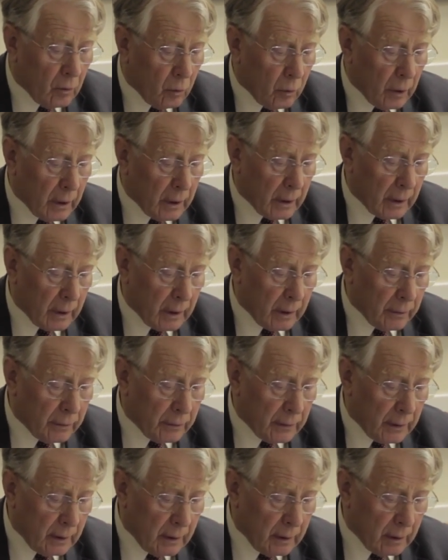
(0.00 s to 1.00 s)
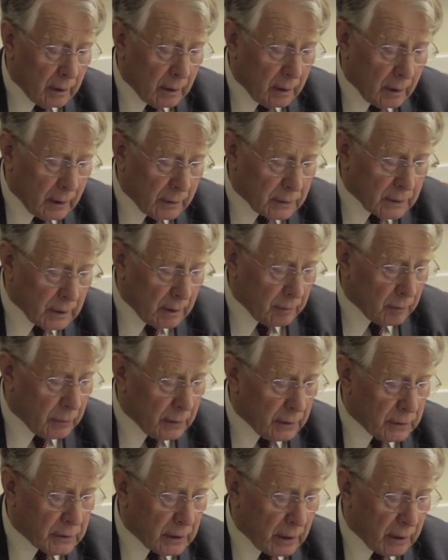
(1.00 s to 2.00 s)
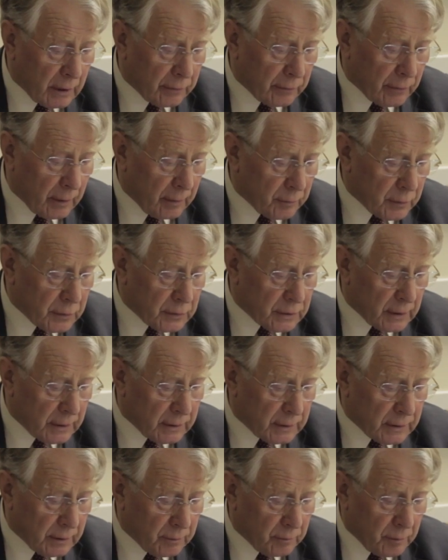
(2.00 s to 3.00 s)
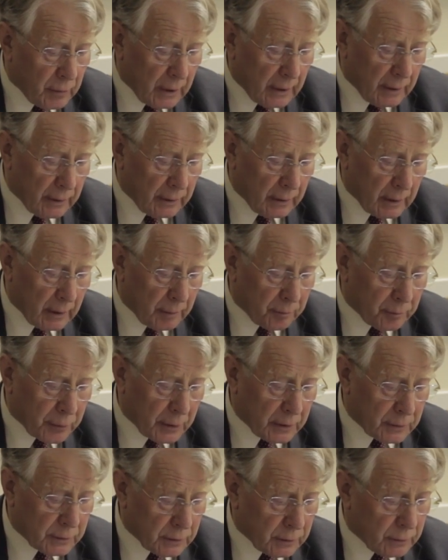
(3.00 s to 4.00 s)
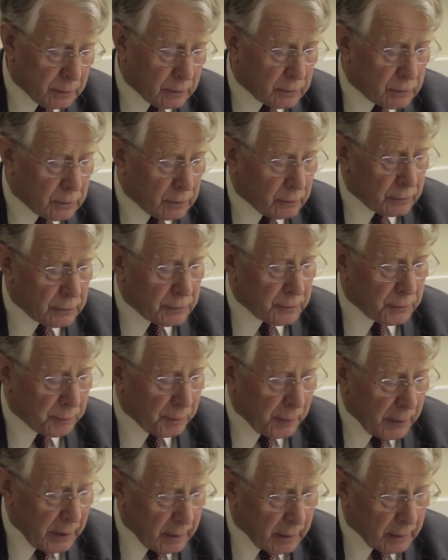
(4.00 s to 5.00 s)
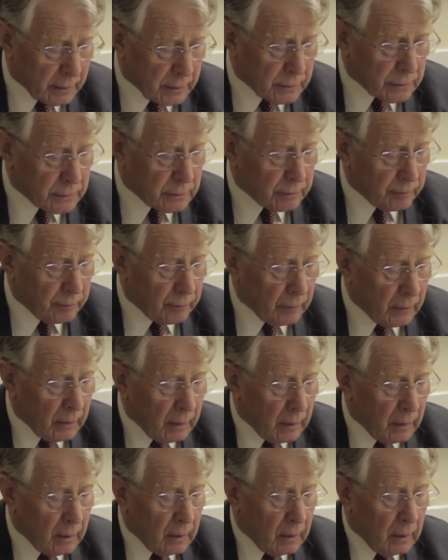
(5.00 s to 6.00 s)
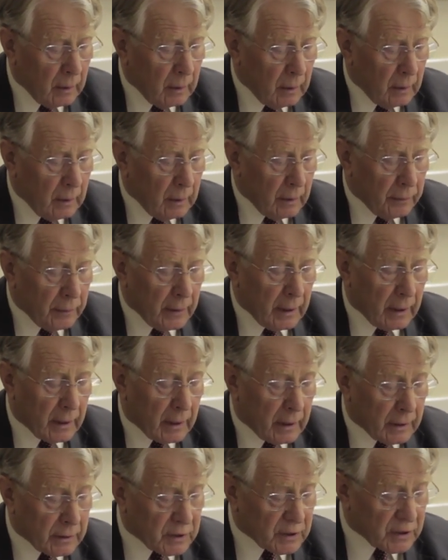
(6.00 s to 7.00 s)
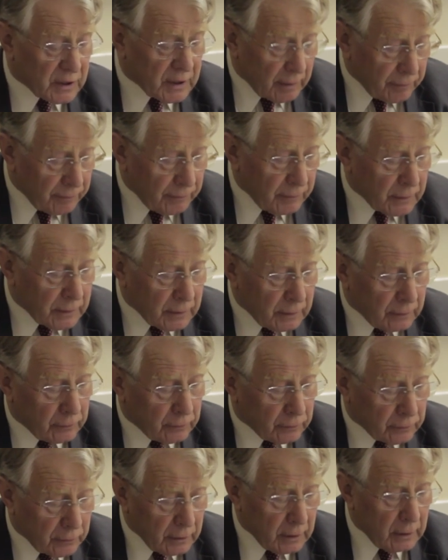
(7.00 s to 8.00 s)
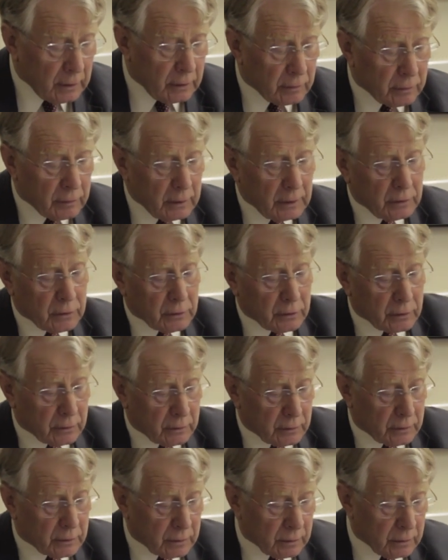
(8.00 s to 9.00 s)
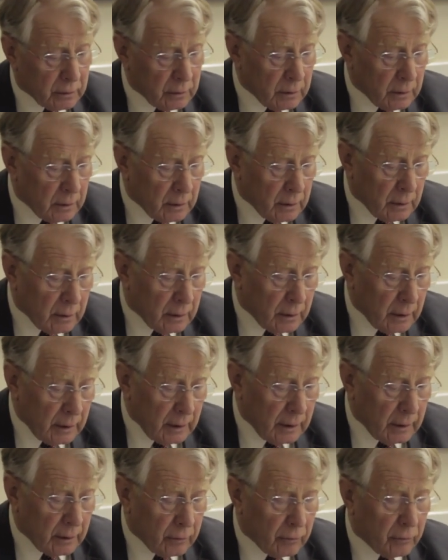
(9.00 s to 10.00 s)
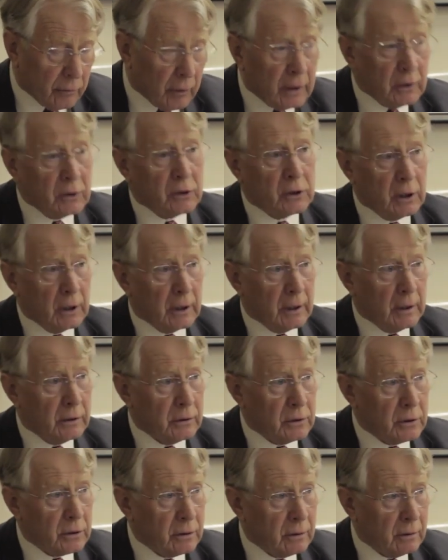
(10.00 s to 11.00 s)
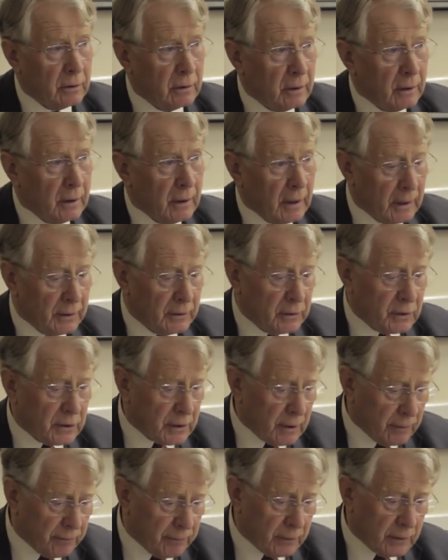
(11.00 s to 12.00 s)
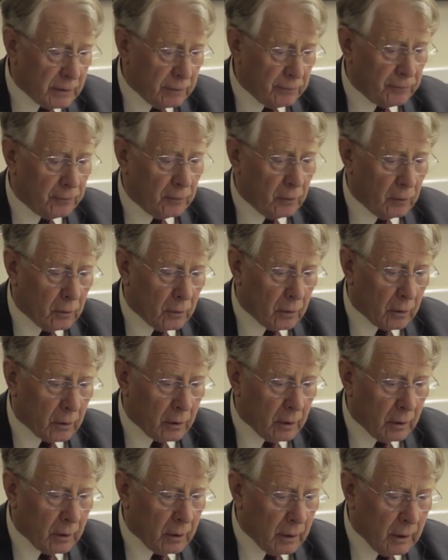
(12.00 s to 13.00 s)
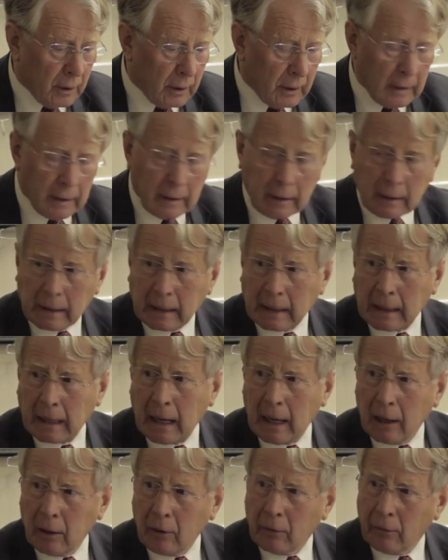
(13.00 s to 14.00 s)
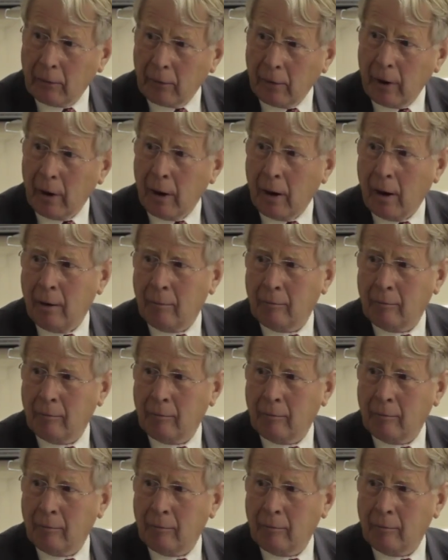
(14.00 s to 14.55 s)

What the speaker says: where the assemblies are represented by their presidents or speakers. There are 73 regions in REG-LEG and 74 in CALRI.